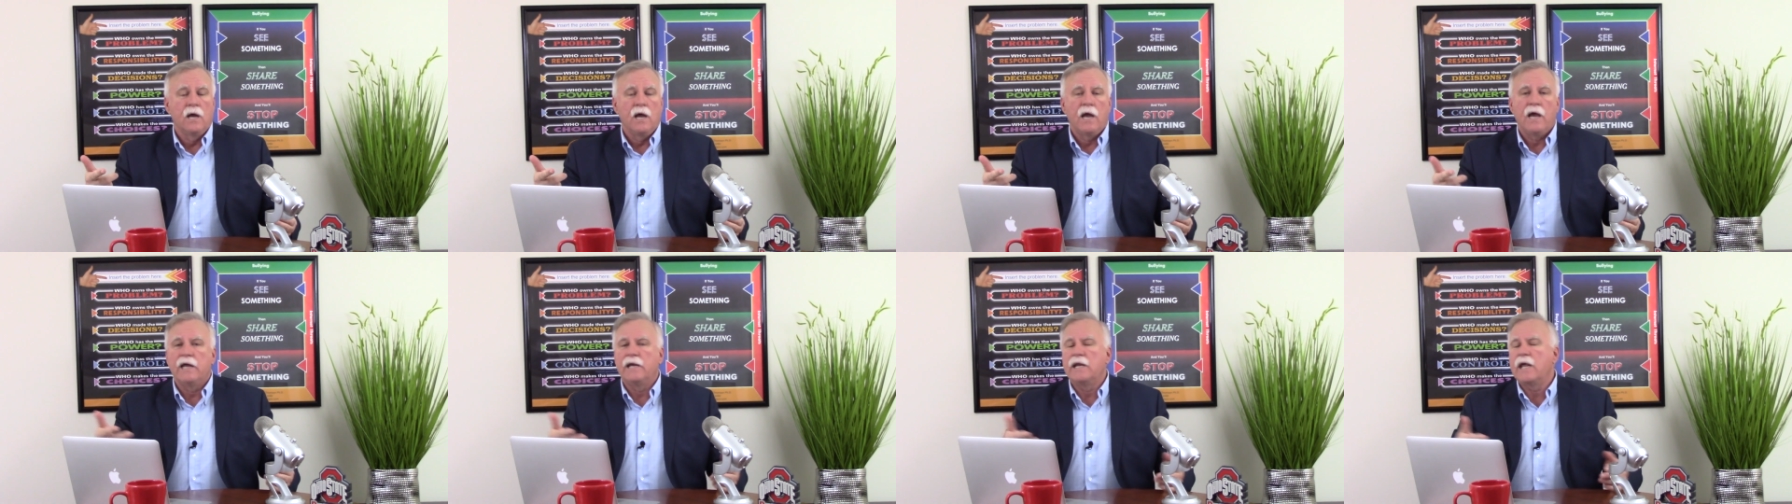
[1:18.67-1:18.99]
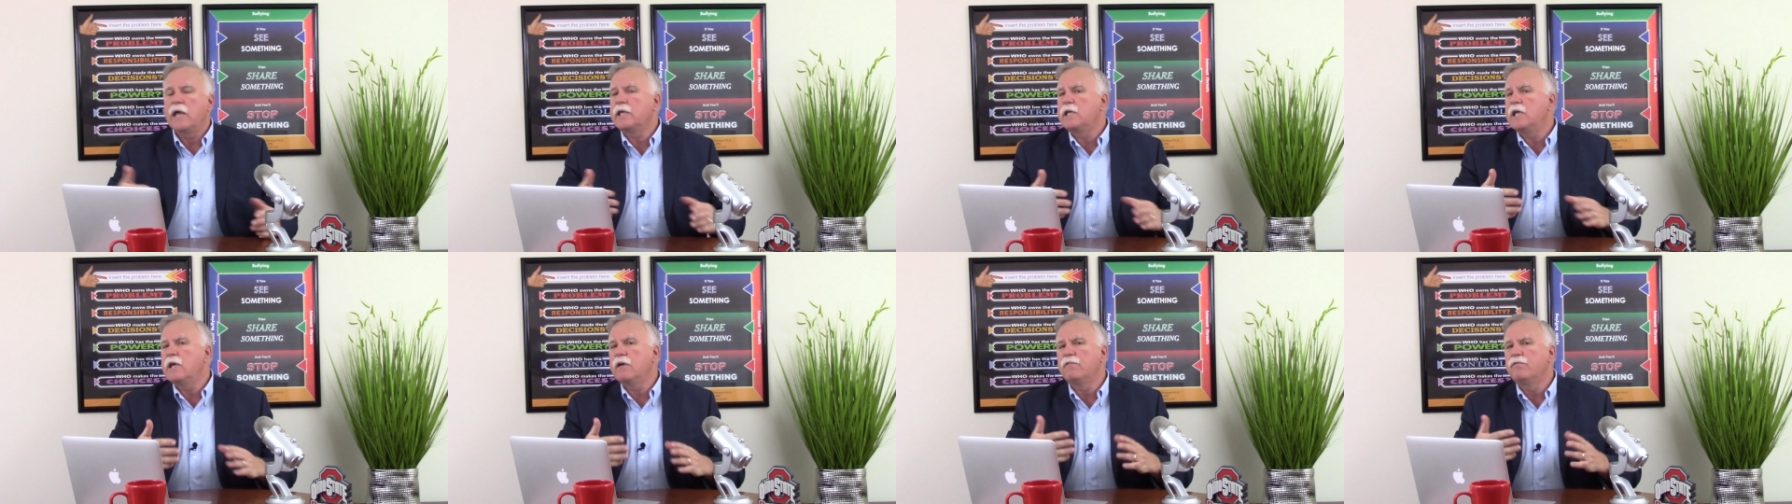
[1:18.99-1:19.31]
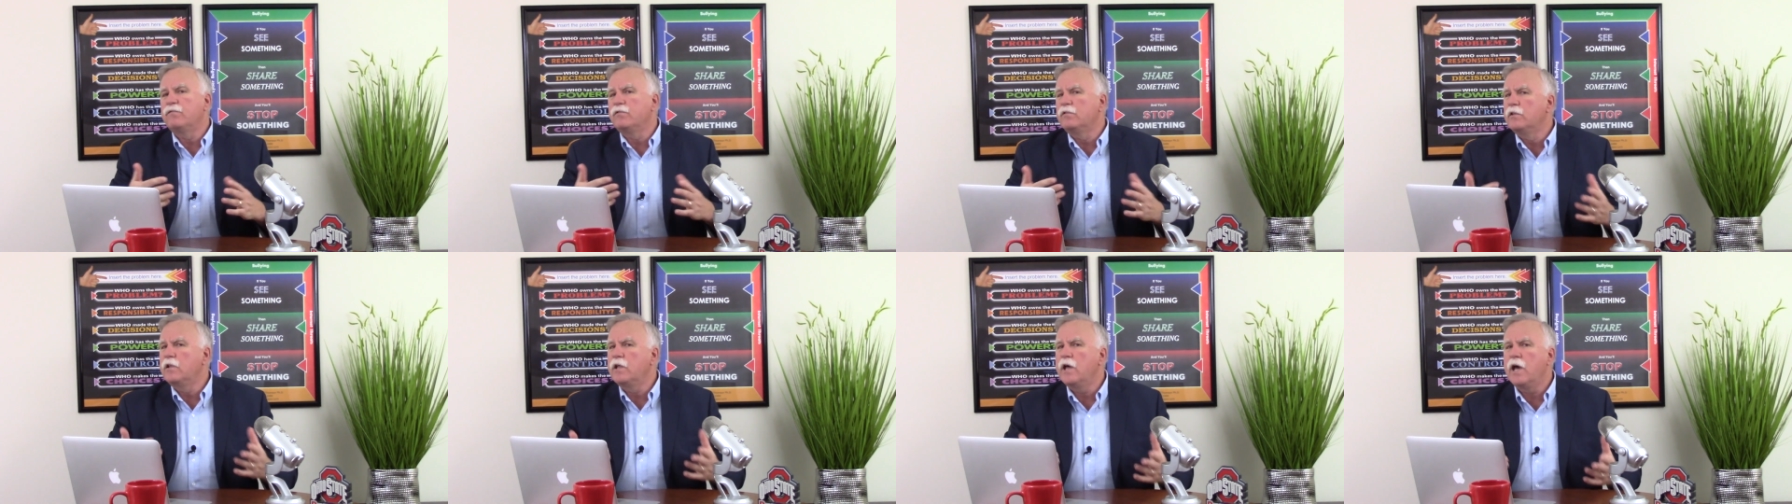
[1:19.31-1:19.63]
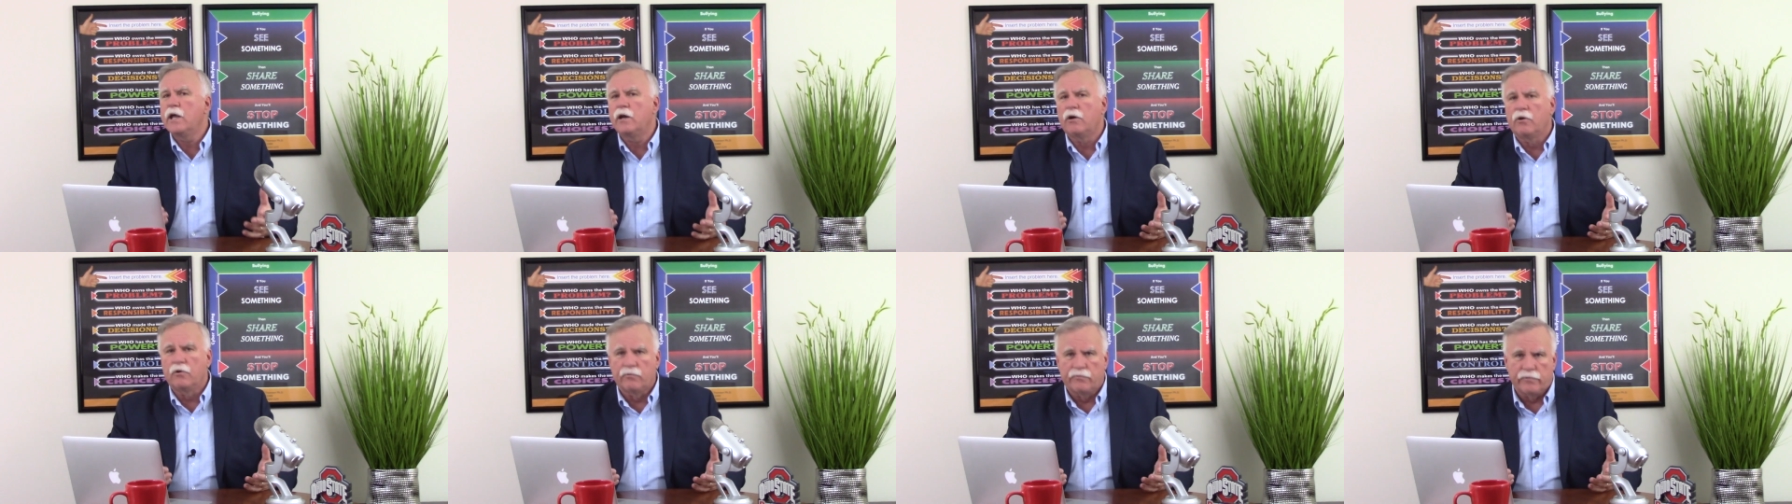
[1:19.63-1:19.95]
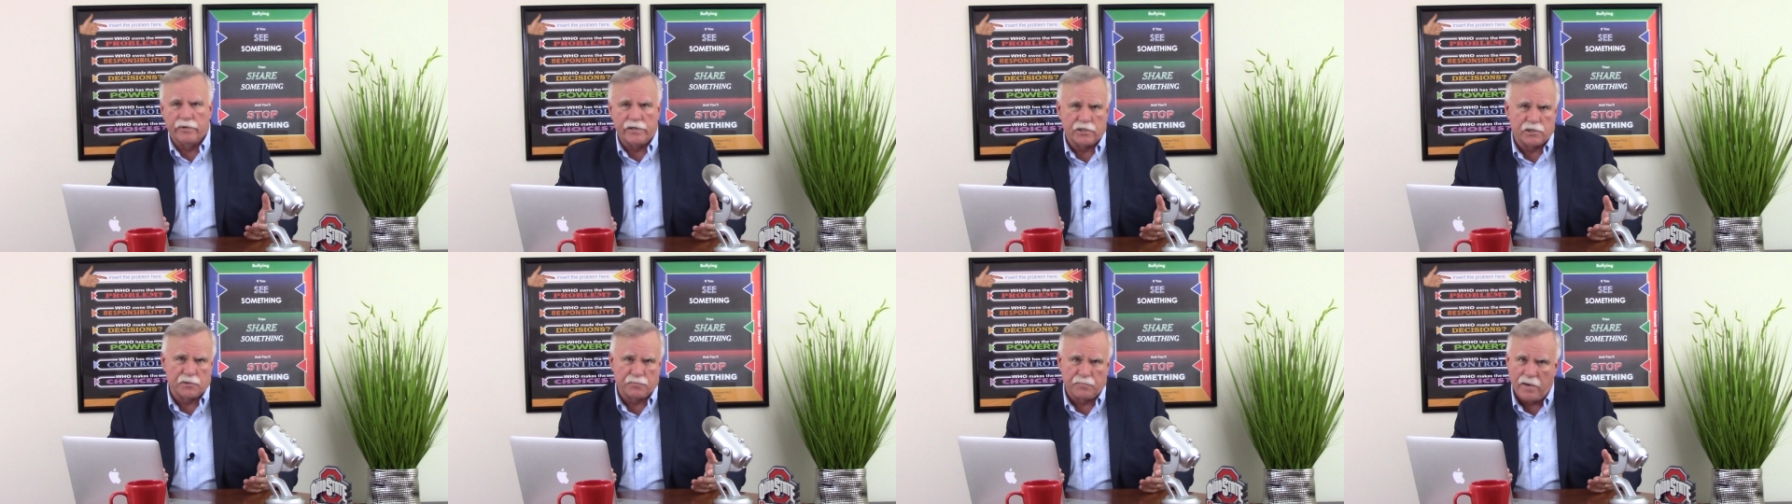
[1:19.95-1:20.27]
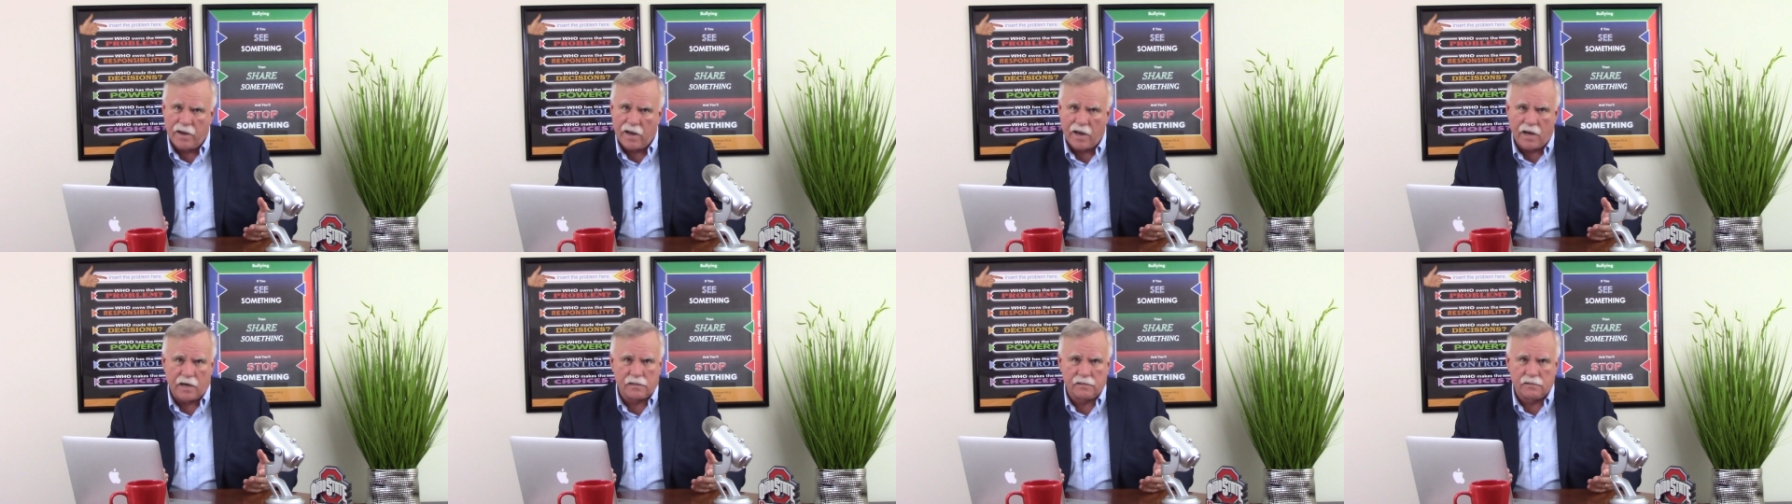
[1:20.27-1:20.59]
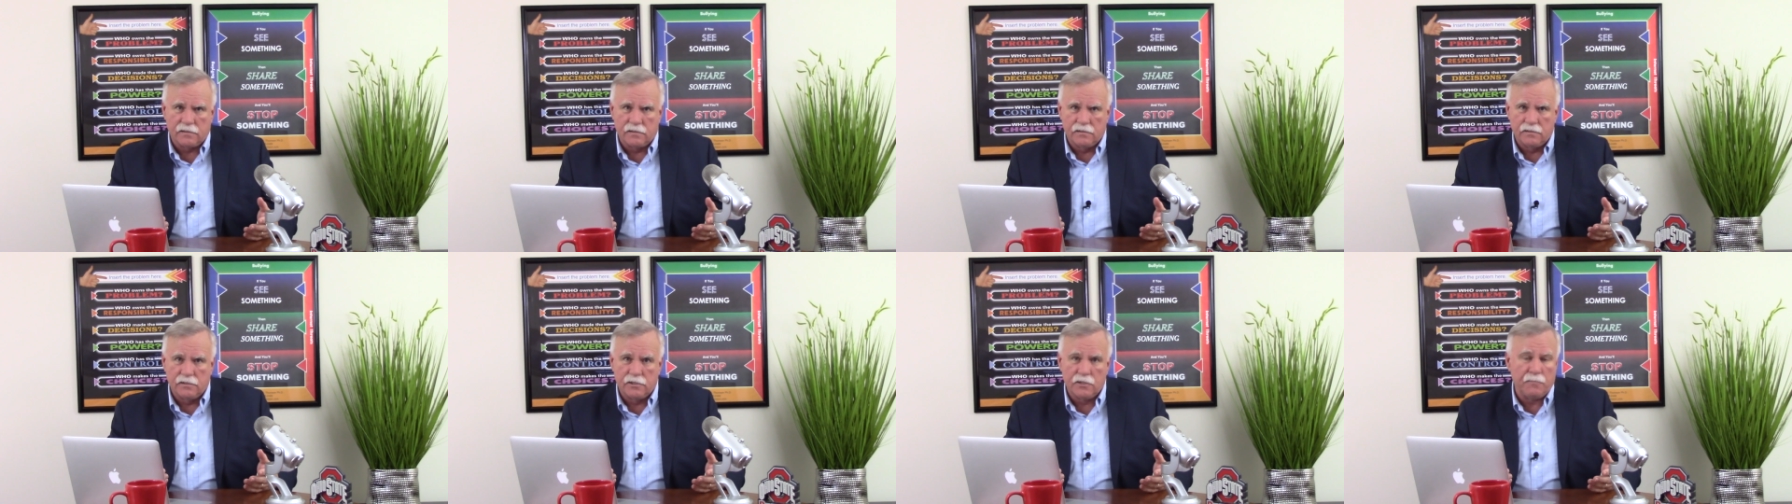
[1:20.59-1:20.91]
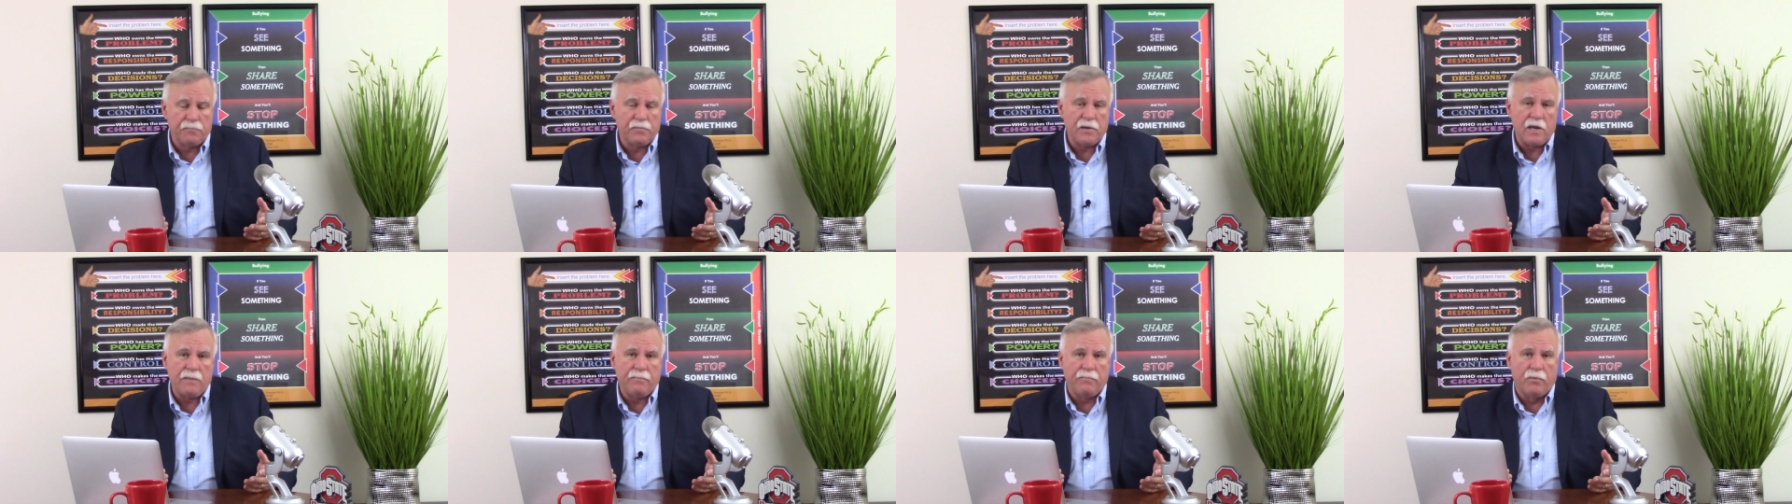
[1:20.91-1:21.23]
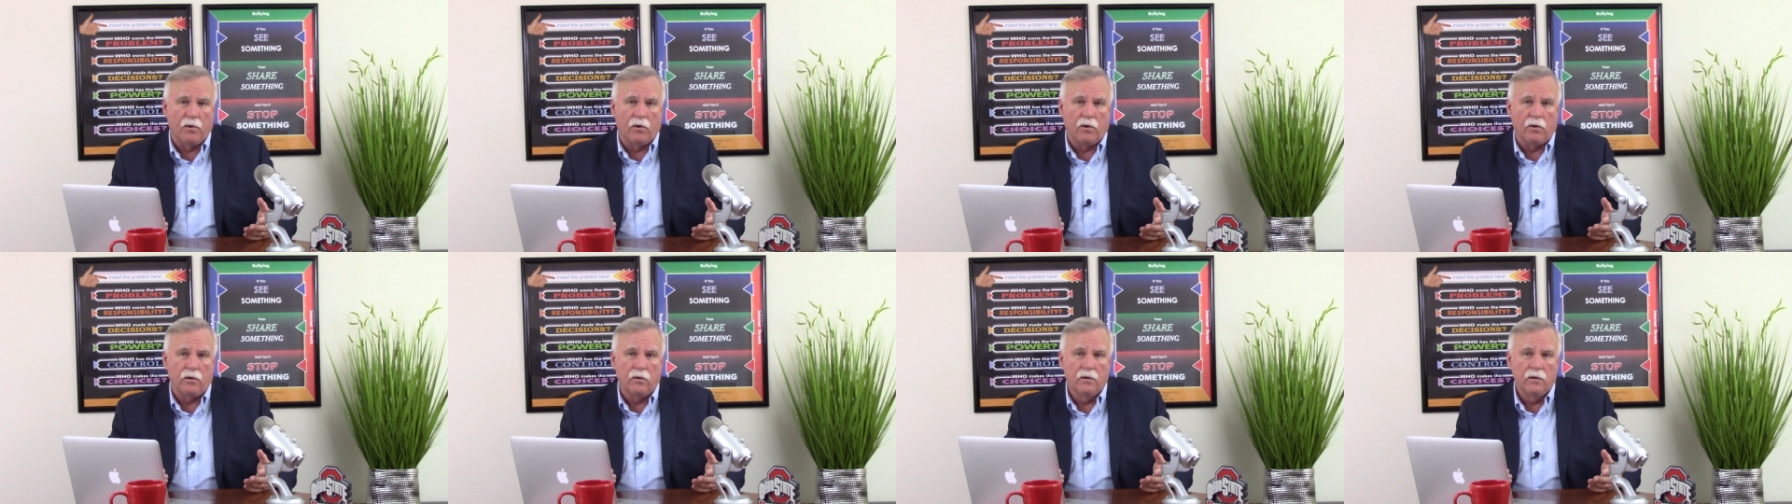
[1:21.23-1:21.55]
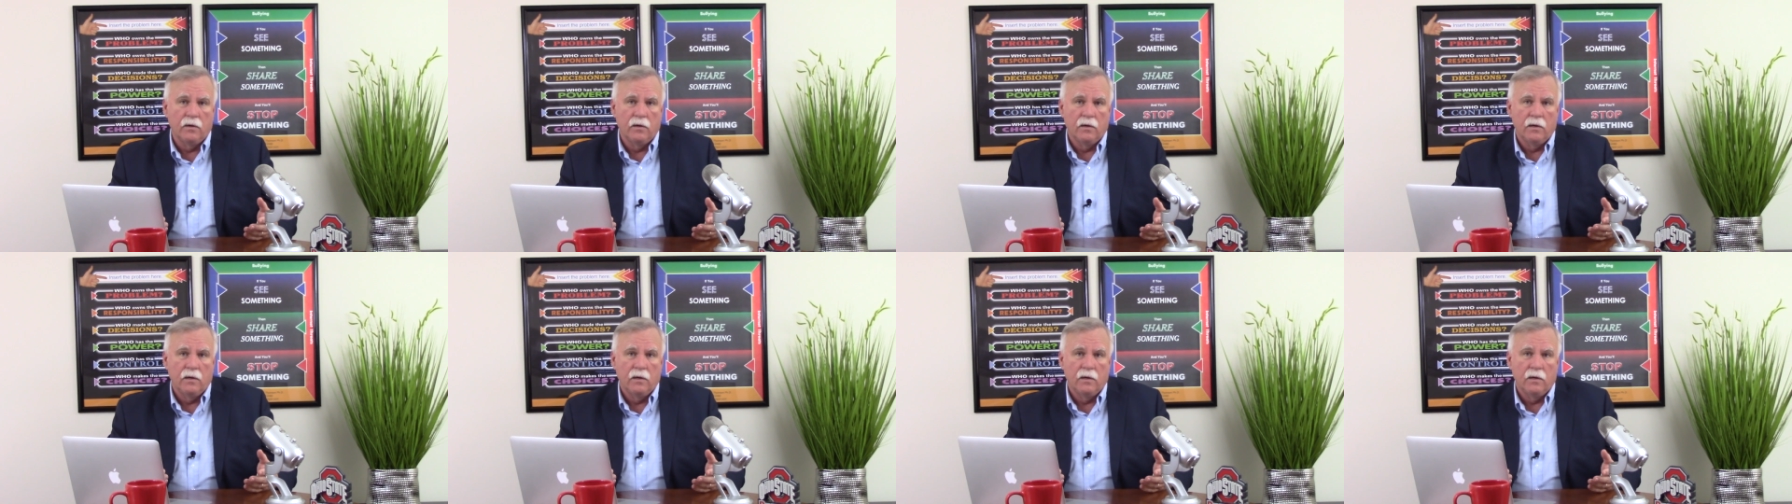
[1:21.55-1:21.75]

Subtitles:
and they give little respect to people.